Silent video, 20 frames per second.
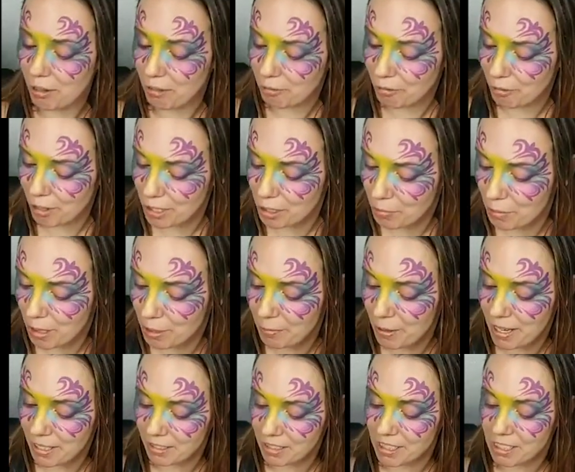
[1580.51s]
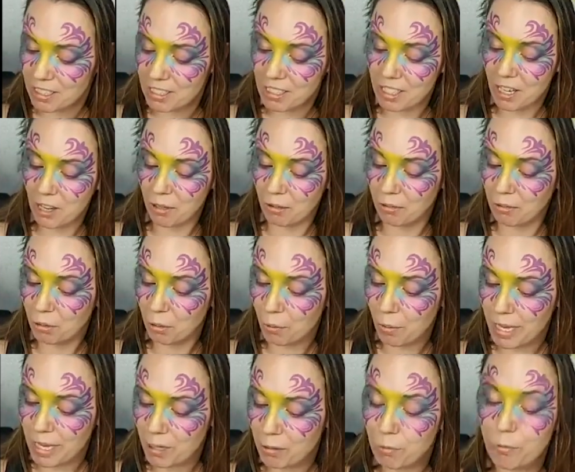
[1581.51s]
Find a way around it. So, the
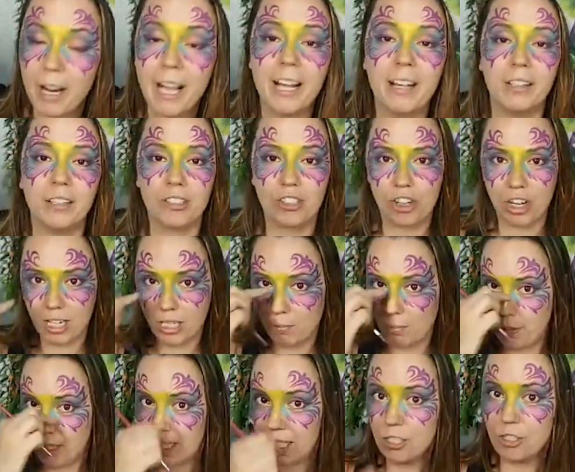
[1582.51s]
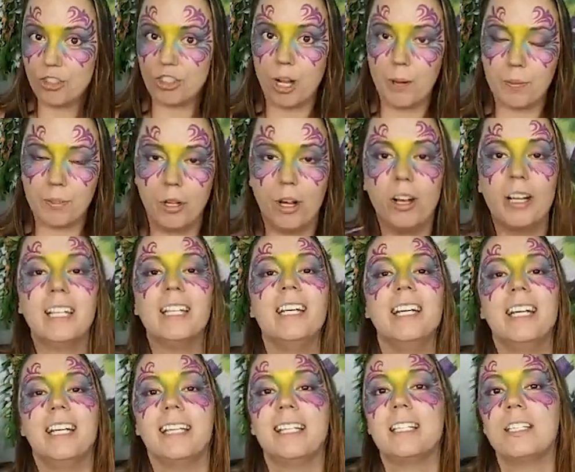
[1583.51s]
way around trying to put teardrops on
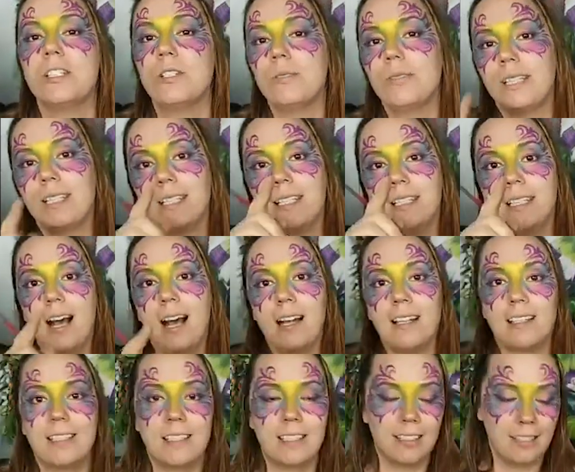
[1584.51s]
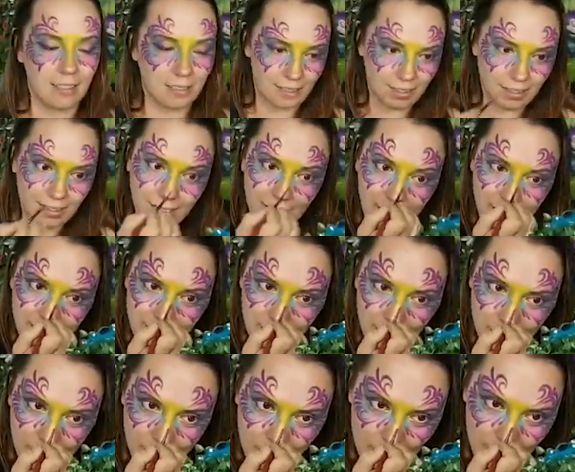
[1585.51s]
is doing dots. Dots
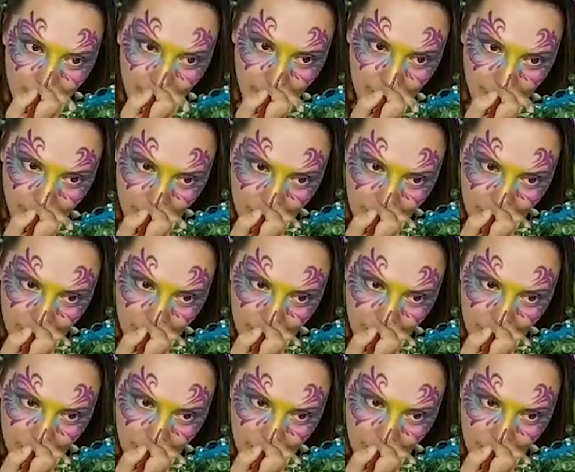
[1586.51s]
are a